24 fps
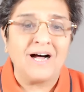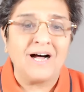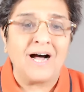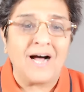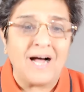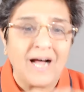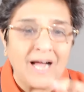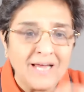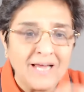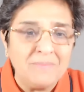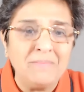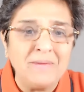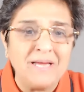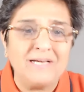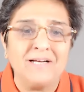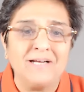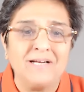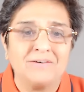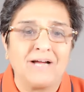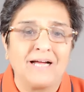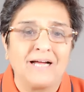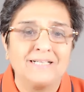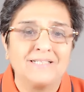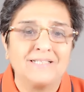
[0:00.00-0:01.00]
I made
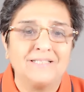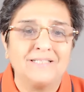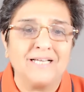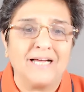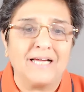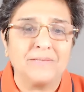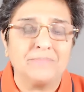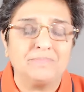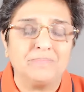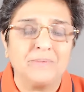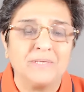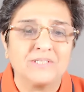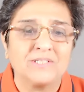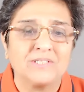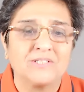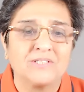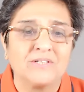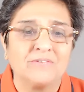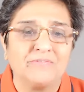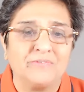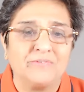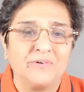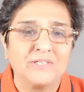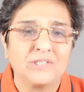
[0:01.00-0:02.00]
her write the IPS as
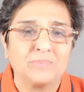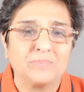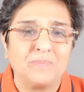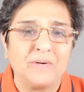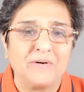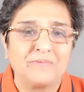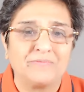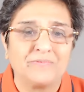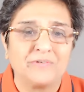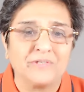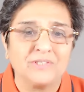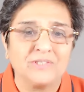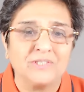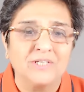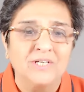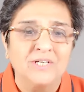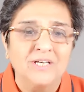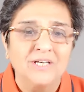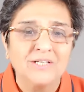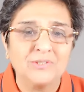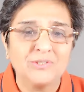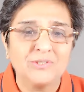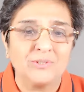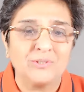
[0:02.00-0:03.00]
a first preference
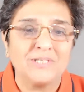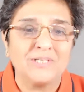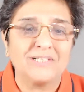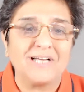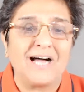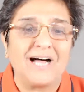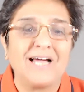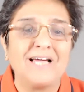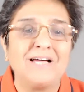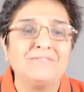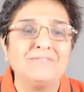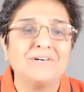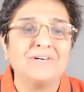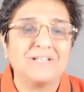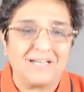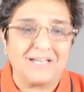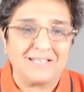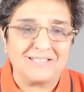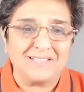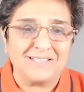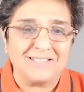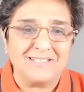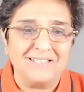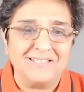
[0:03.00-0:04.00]
so that I have a
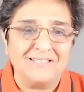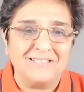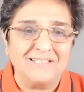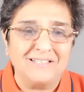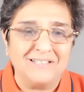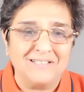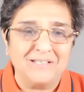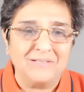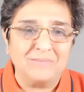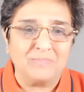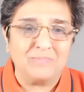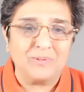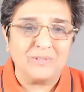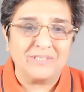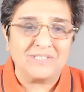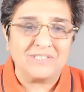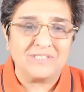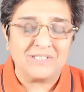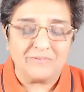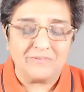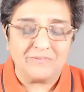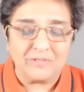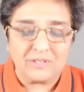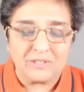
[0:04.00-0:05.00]
cousin in the Indian
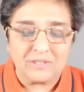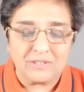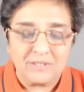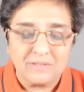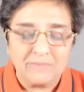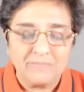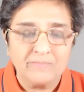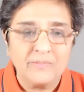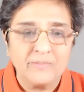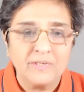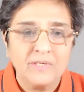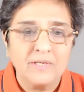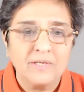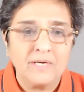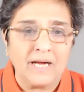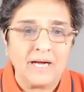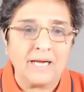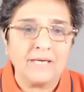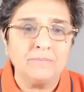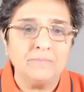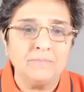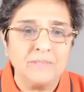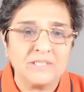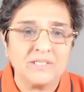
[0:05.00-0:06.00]
Police Service.
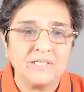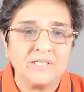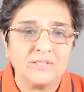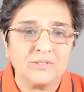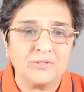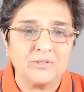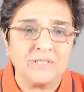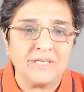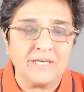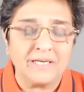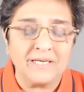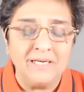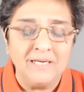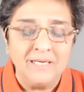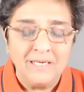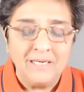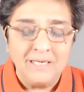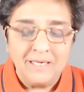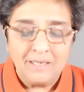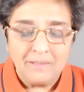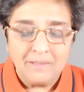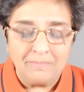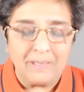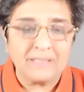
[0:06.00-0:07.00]
I miss her today,
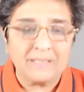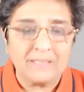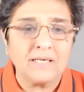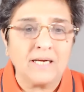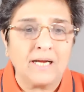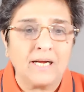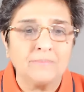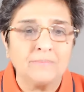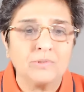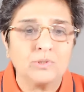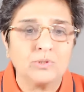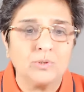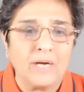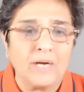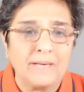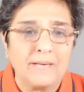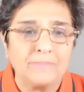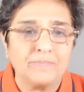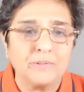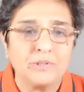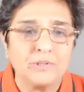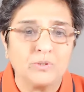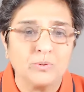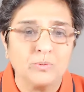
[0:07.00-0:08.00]
but I'm so
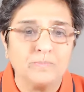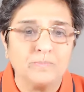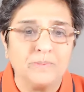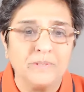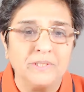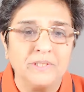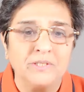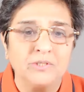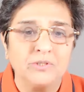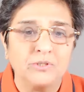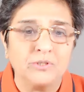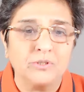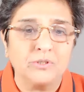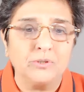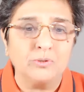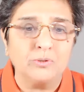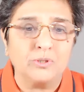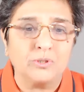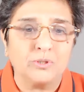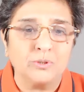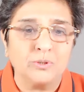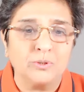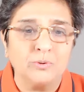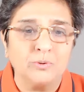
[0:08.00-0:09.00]
happy to be
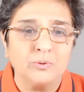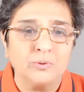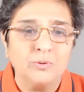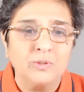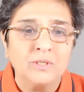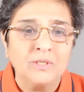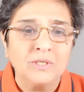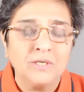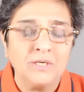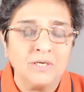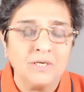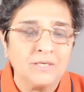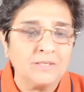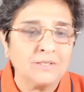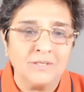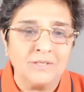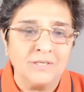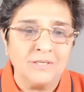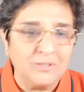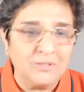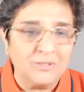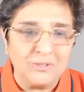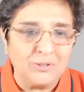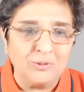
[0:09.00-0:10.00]
introduced to you,
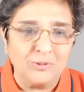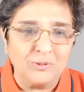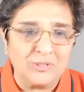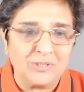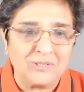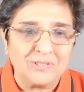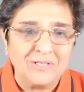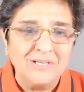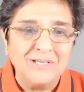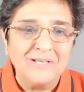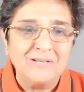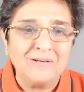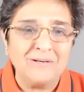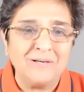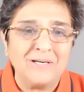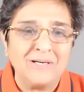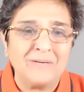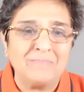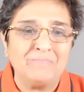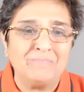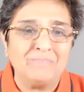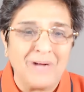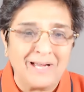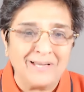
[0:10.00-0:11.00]

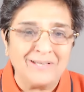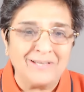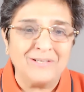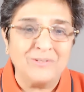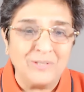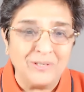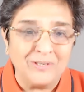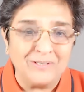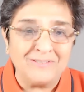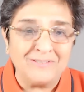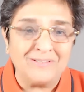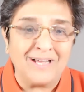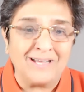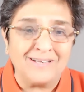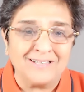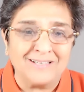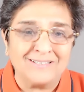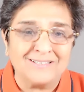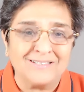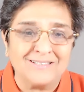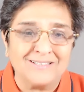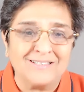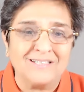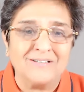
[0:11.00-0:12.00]
by none
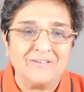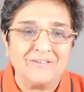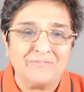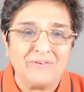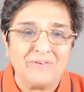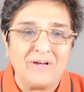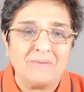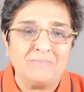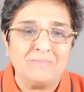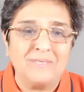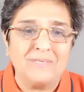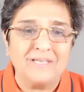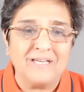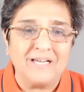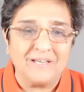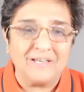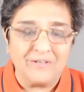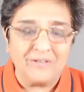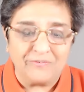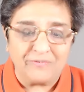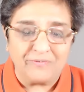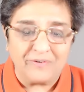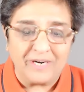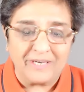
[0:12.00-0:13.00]
other than a family
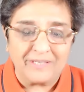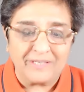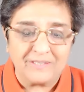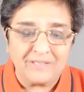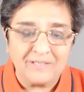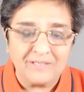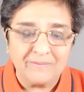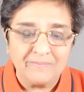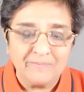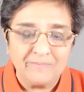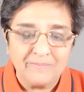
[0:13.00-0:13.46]
and a friend.